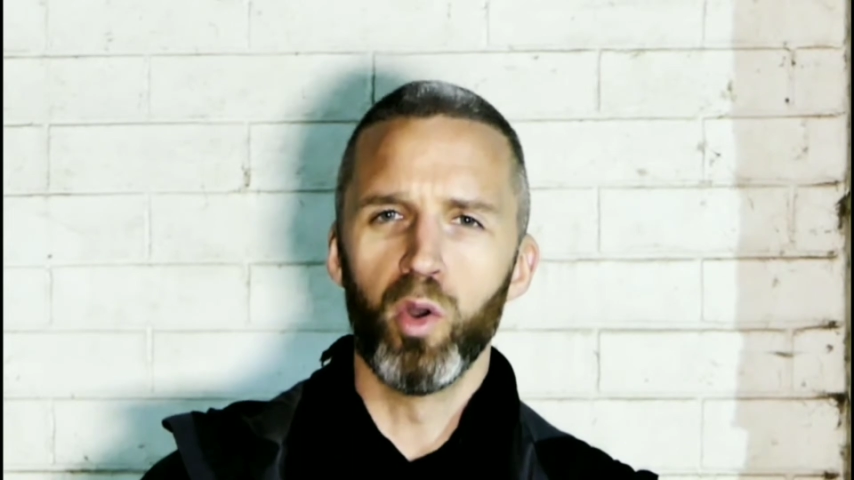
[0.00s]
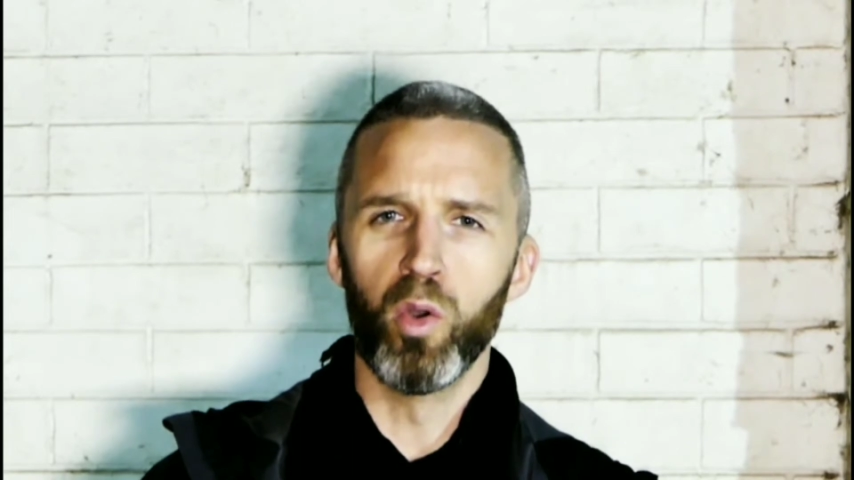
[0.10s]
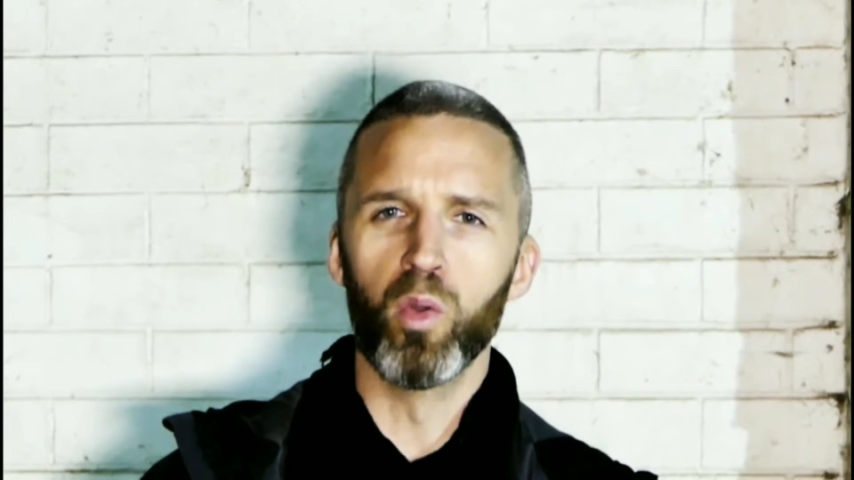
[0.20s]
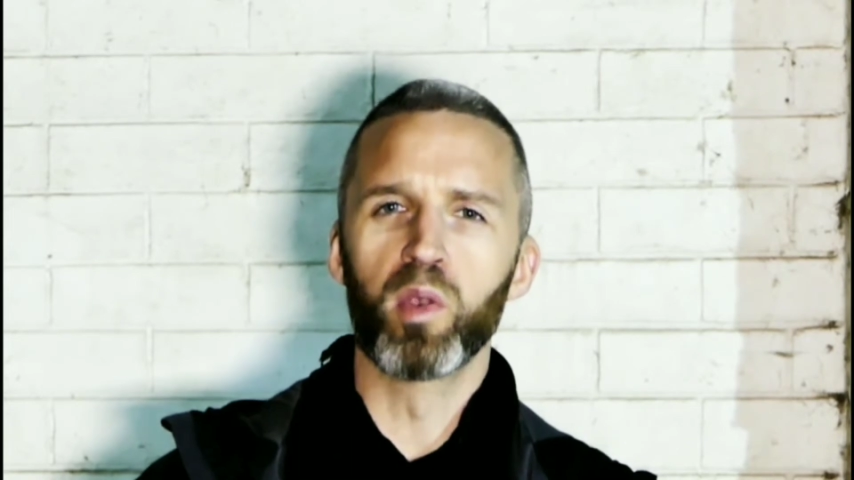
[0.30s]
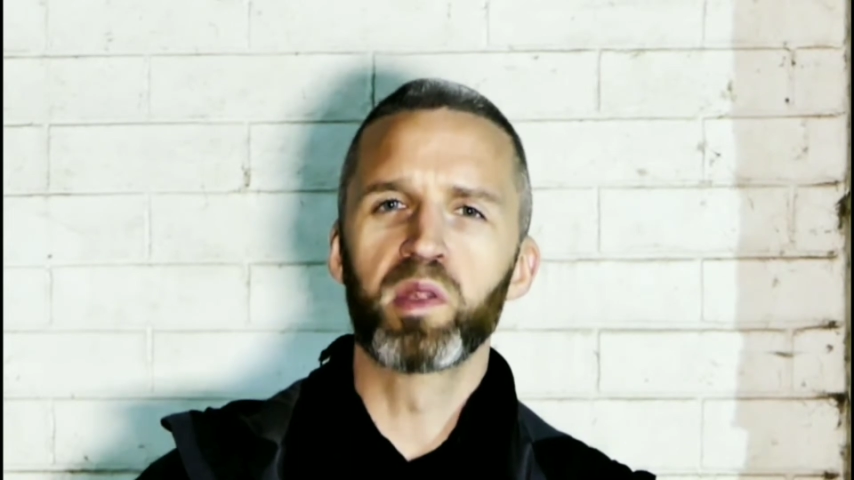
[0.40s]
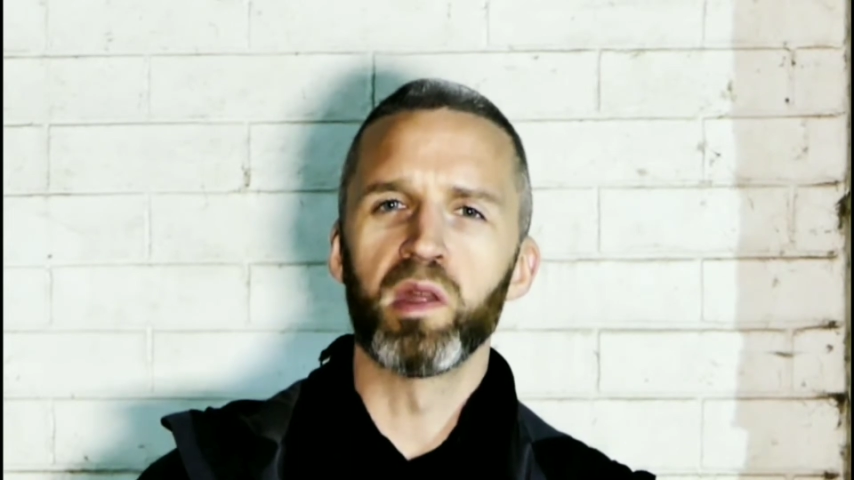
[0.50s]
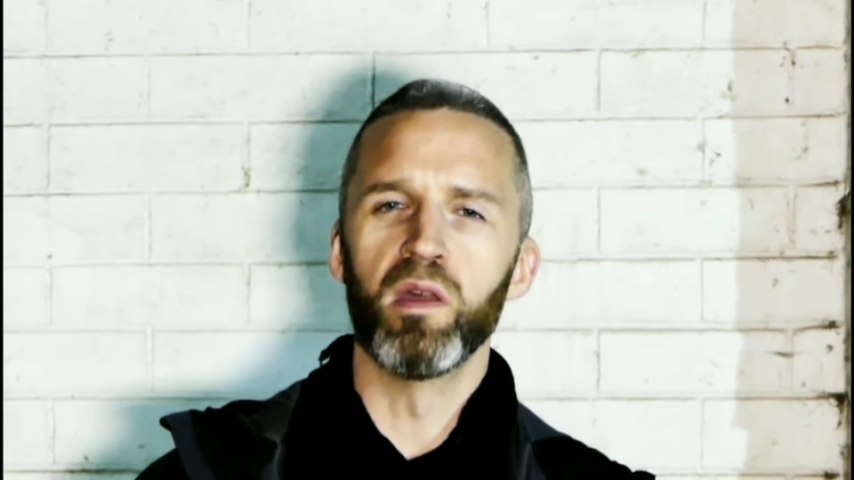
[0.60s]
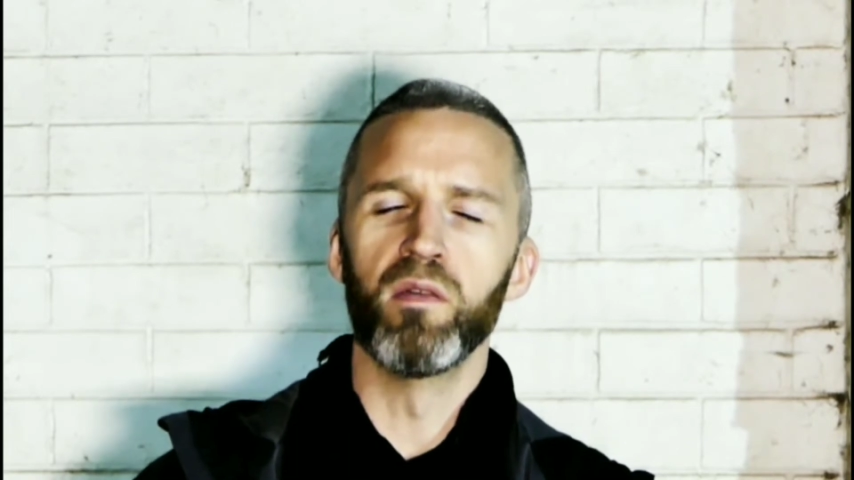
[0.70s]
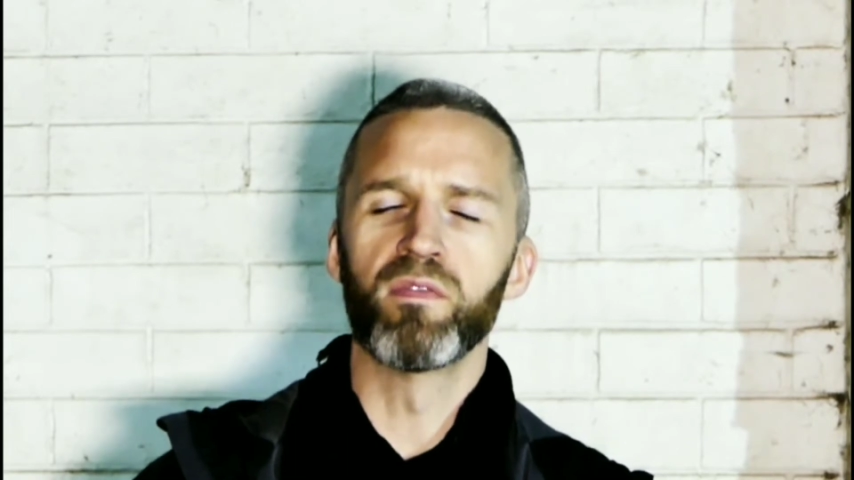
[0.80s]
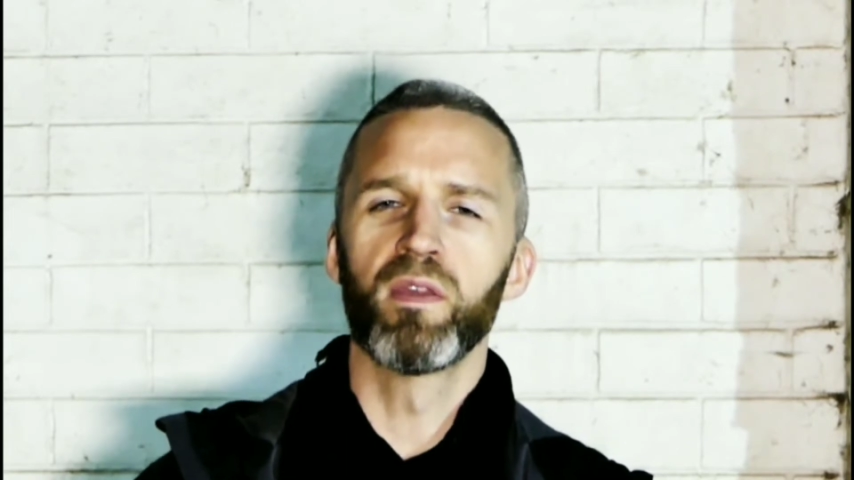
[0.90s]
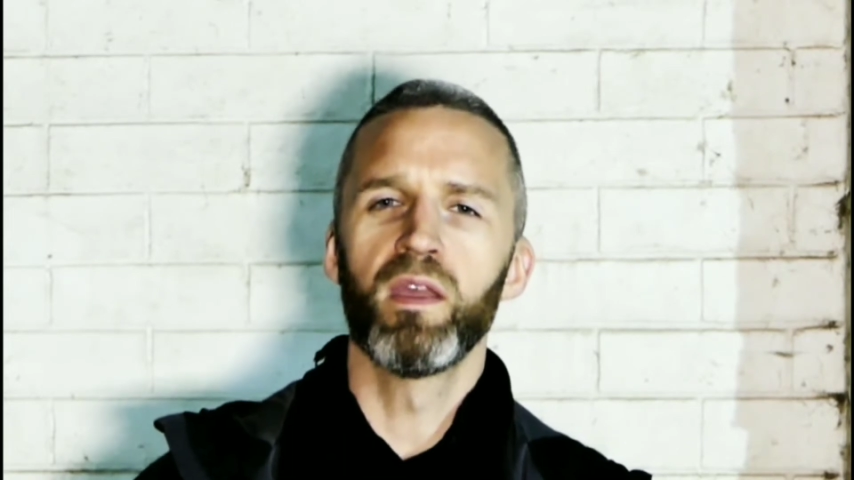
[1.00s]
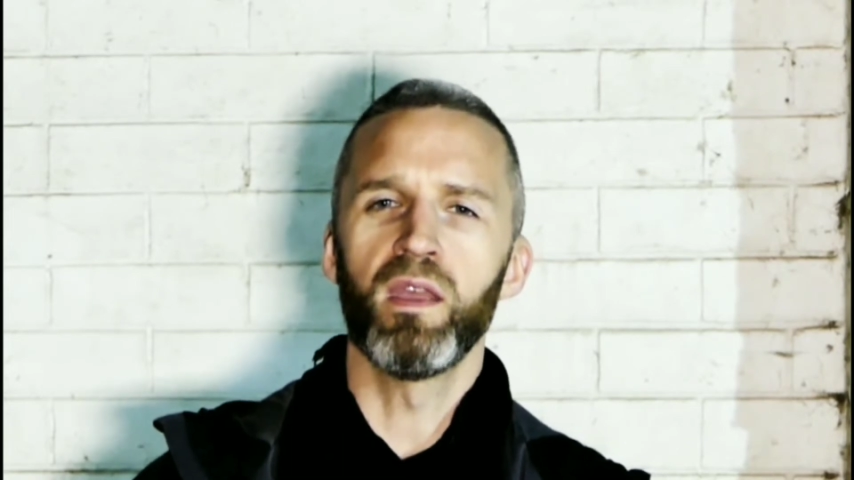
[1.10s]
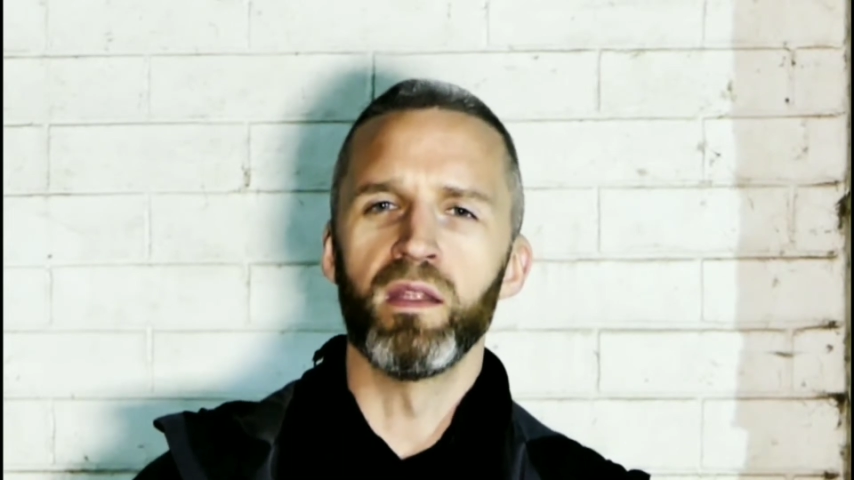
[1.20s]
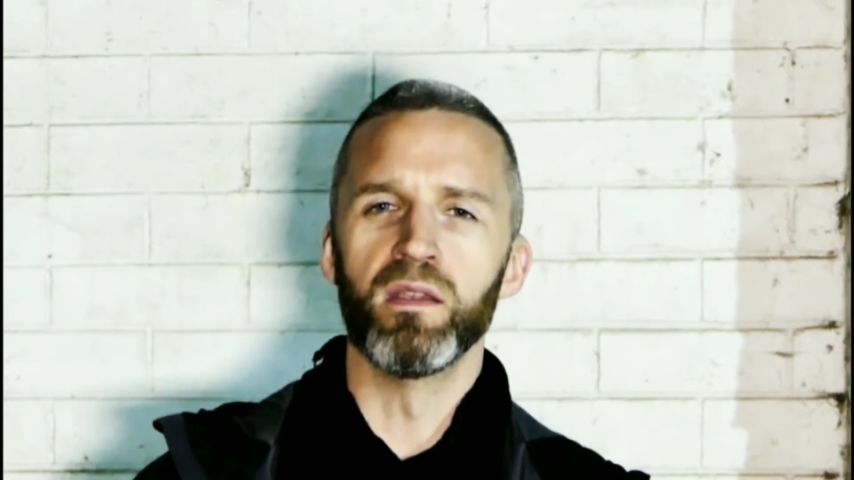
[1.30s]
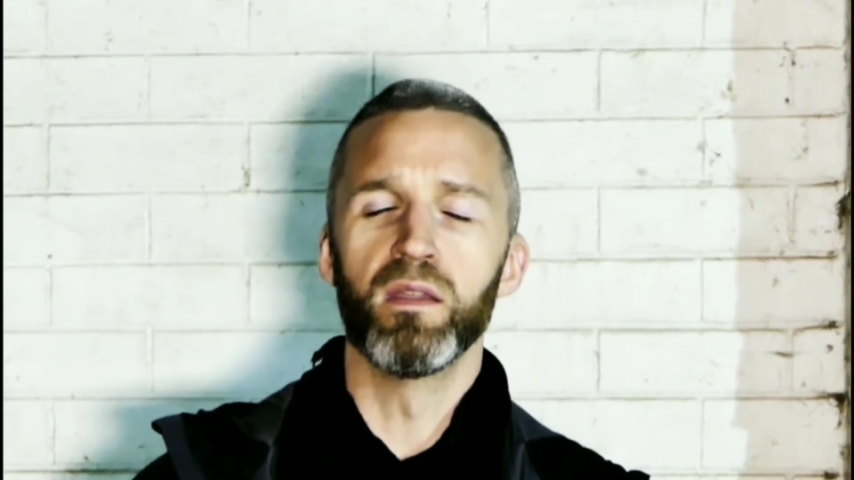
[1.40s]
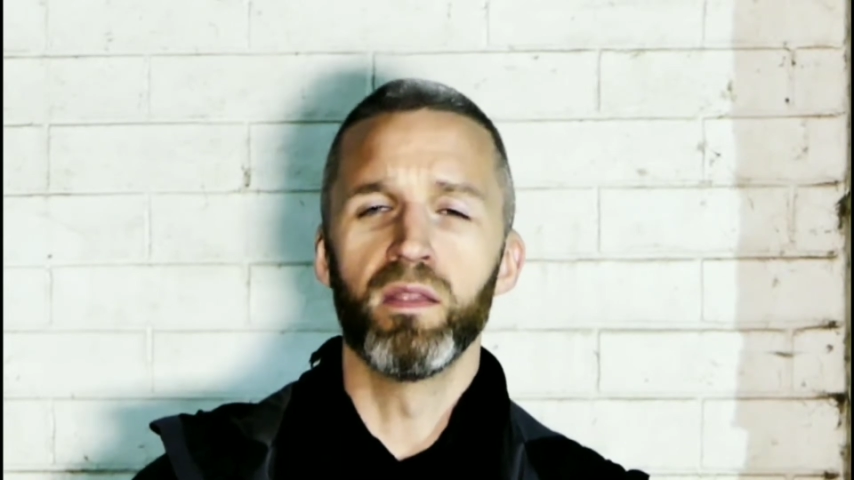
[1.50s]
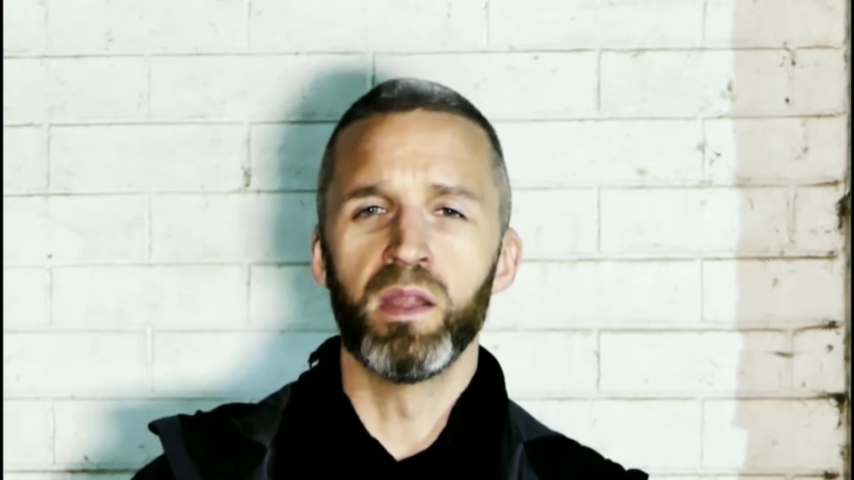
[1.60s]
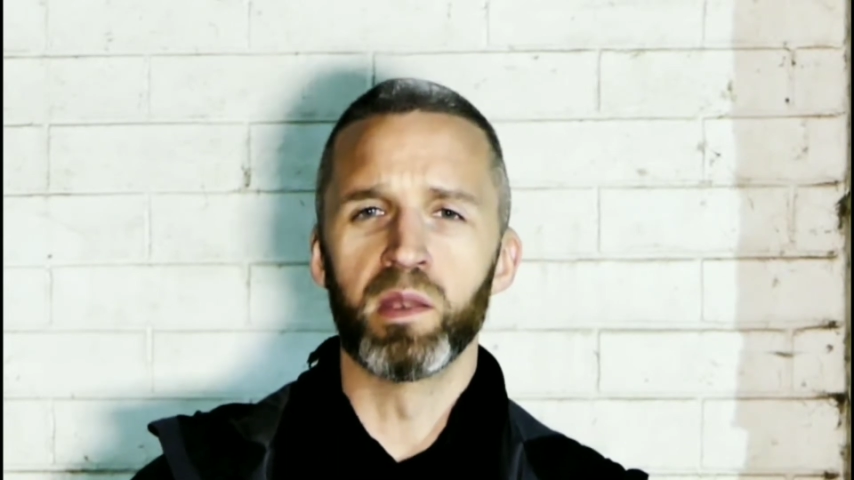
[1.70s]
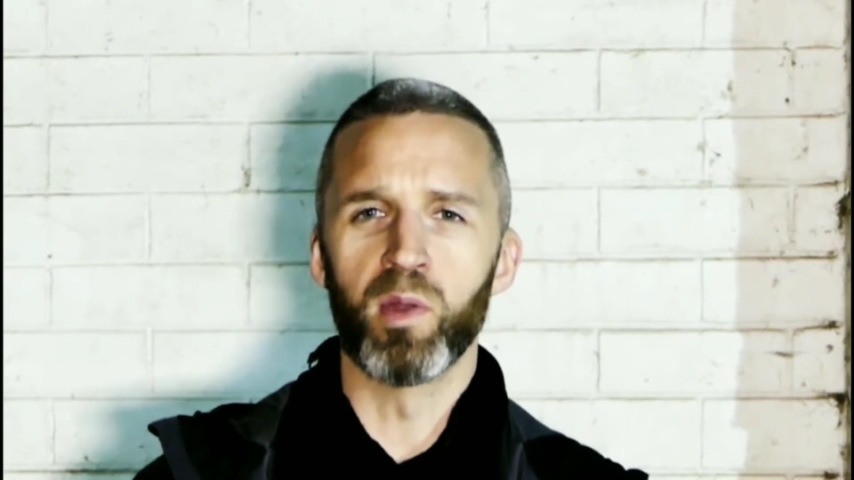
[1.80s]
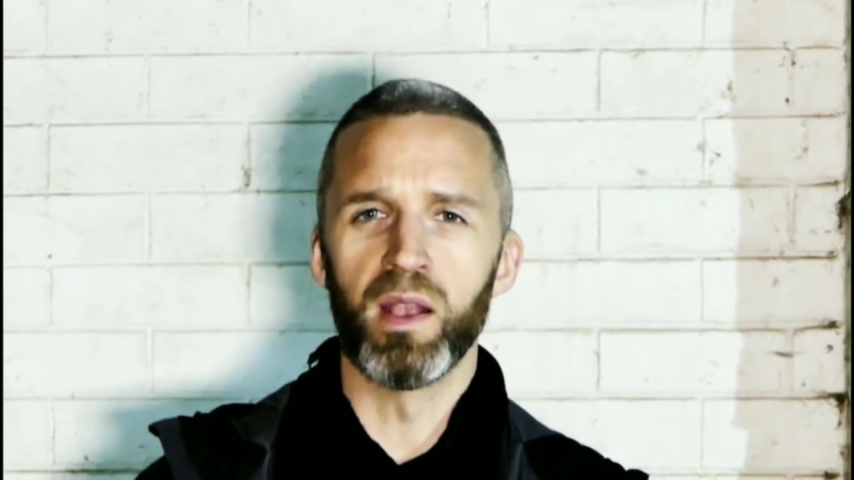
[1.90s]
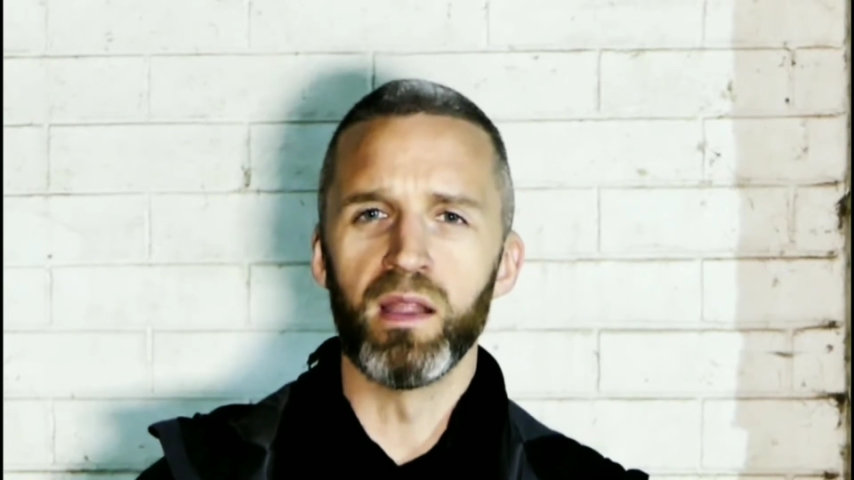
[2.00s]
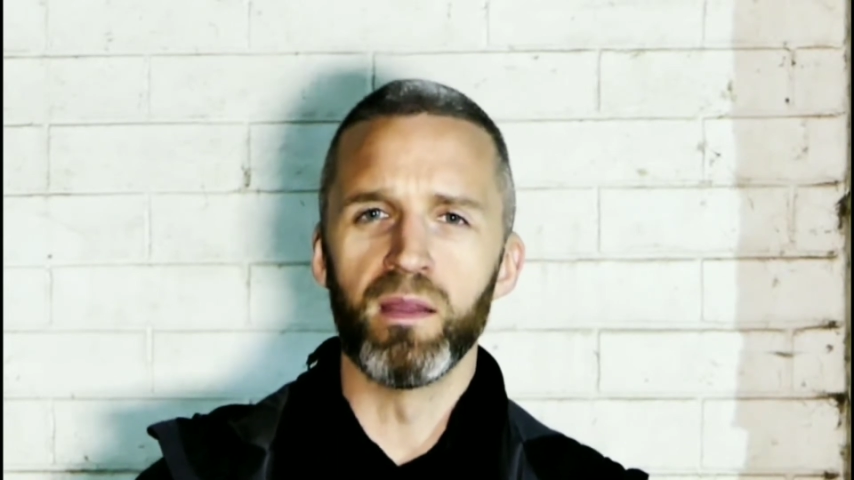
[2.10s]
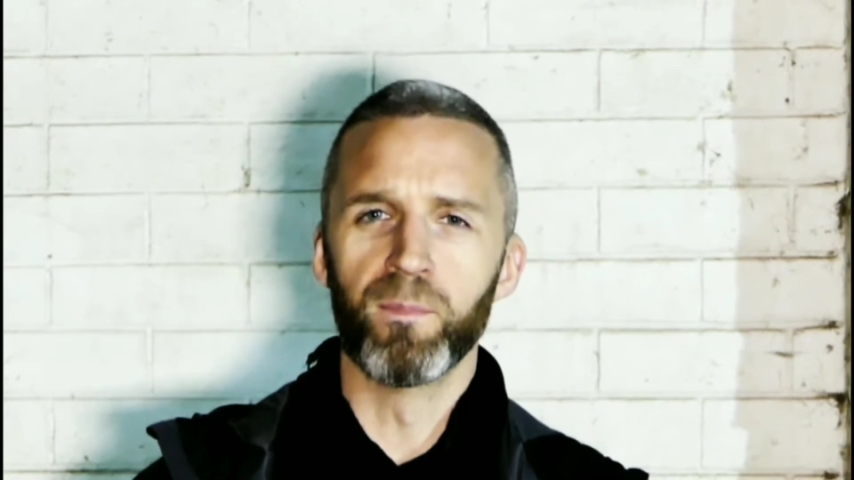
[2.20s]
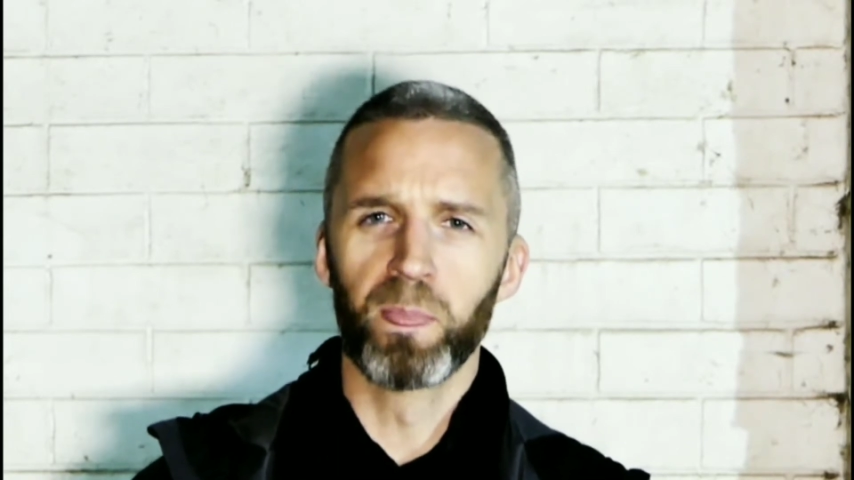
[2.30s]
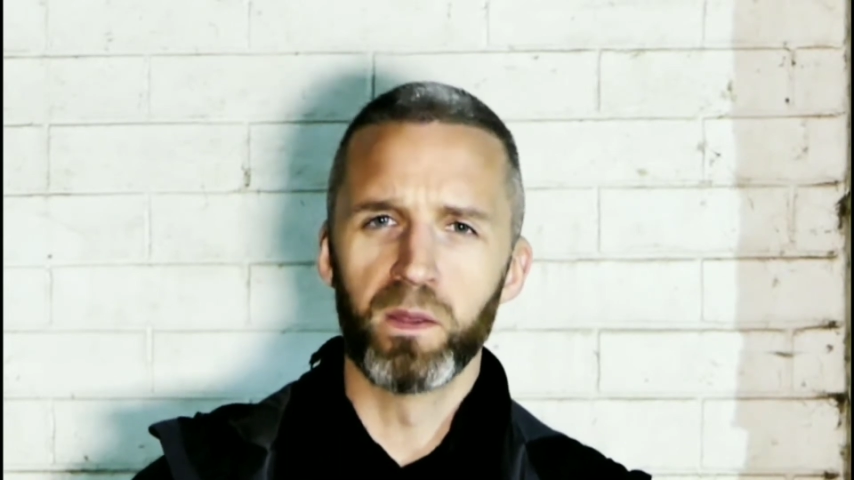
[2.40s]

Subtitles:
all serve in the Israeli